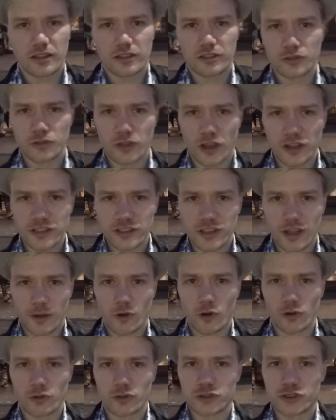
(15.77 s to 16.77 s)
tonight I'm
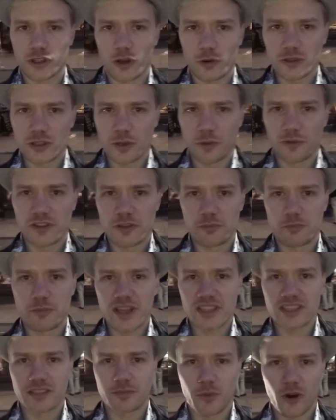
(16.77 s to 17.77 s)
going to show you some of the
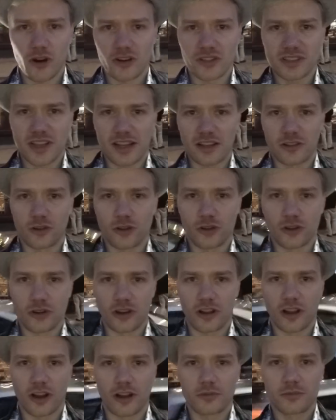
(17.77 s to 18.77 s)
best bars at
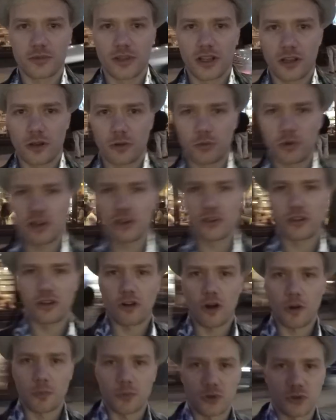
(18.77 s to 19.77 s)
Grünerløkka. We're going to
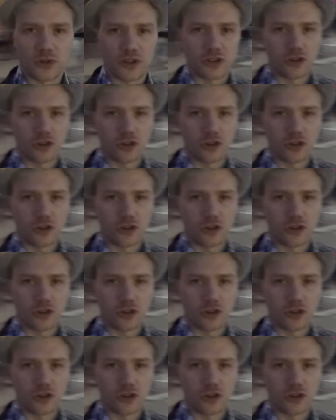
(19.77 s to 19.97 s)
go up to the